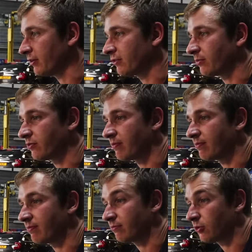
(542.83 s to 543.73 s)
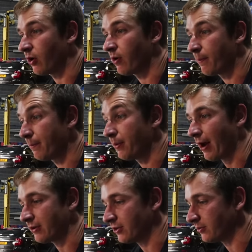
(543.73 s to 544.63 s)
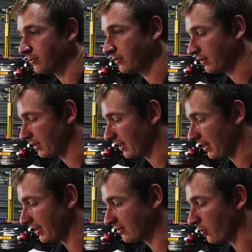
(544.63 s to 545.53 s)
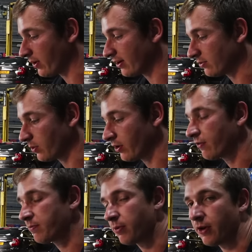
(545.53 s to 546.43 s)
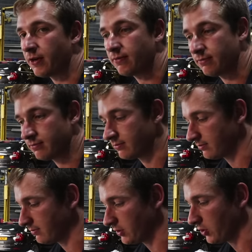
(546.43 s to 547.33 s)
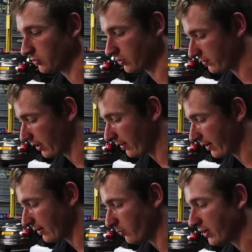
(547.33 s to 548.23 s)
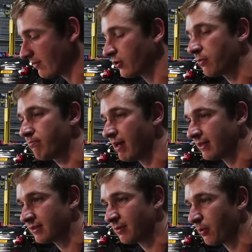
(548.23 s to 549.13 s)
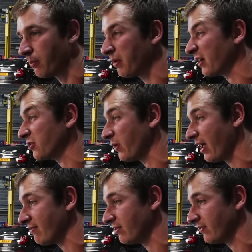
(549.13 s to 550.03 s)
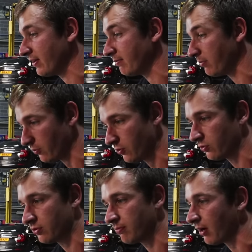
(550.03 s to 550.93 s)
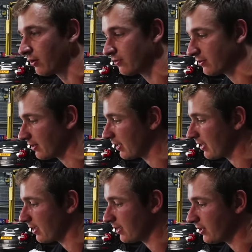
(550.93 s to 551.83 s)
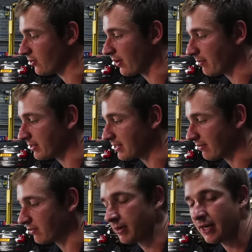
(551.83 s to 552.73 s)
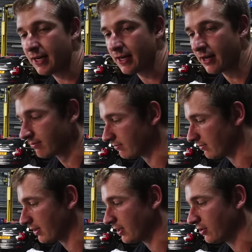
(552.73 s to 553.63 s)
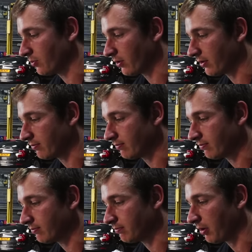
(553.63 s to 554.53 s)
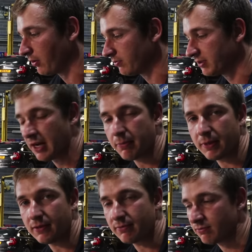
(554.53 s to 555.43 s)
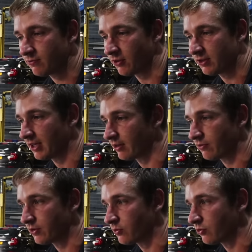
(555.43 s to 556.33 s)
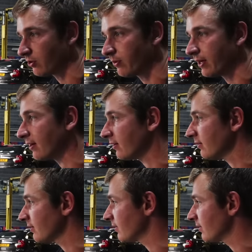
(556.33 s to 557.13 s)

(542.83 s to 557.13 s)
building something sort of brand new, it's always worth putting new stuff like that in. We never go mental and put brand new everything, but nuts and bolts, you don't know how many times I've been in and out. You don't want a bolt snapping for the sake of a few hundred quid in a